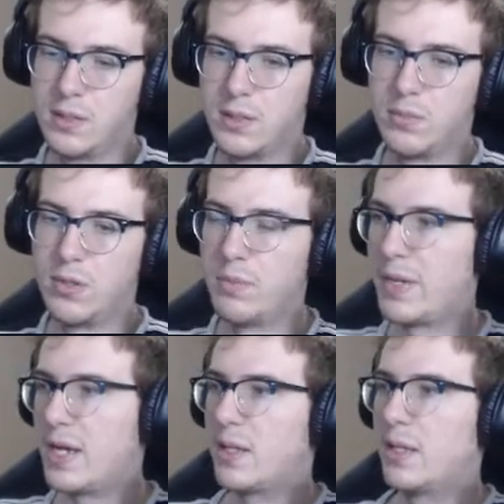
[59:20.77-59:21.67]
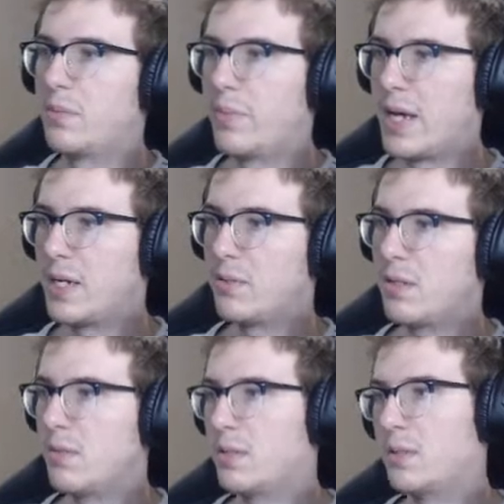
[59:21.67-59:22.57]
pull the back leg back,
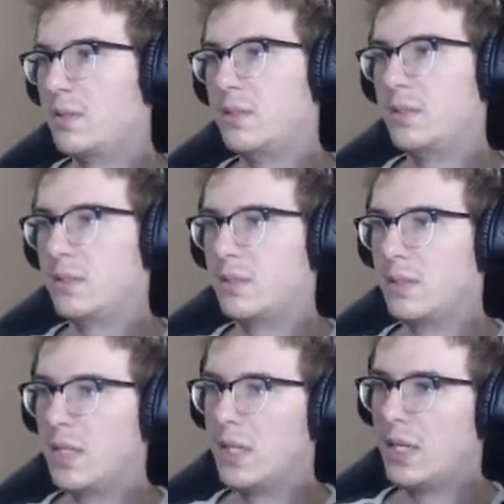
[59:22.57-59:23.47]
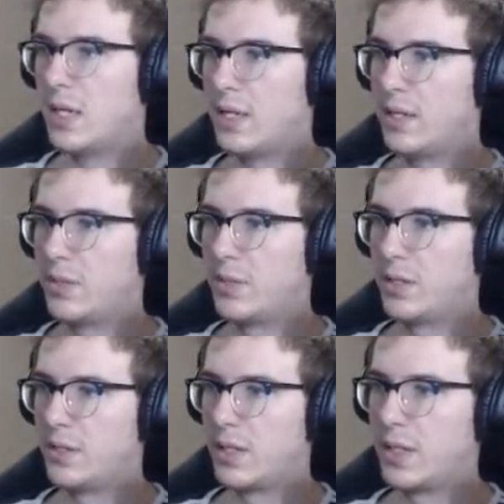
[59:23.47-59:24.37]
maybe. I think it'll be
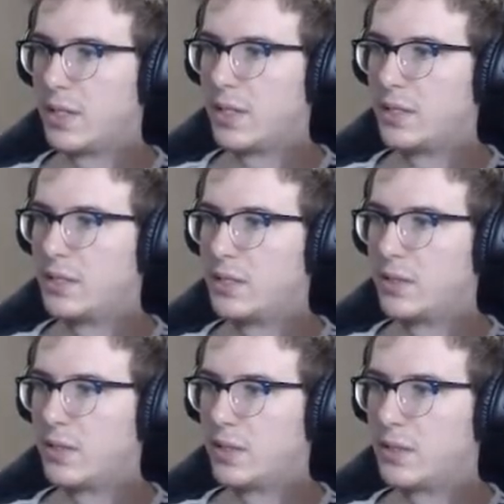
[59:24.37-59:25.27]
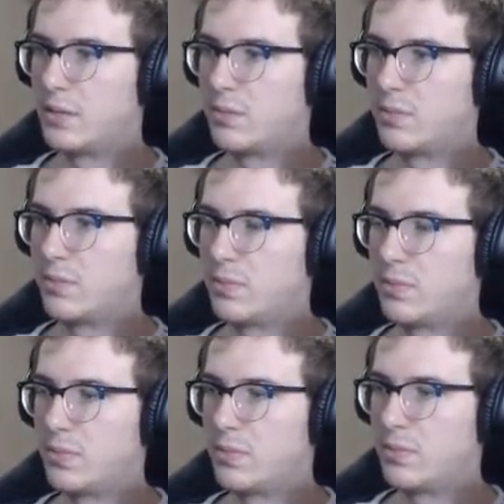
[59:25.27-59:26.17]
okay. It still looks
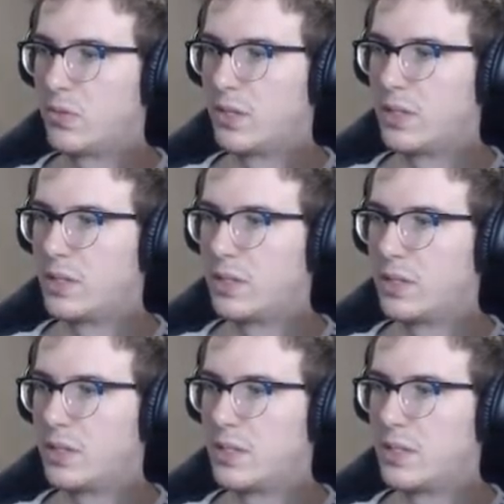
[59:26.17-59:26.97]
pretty good.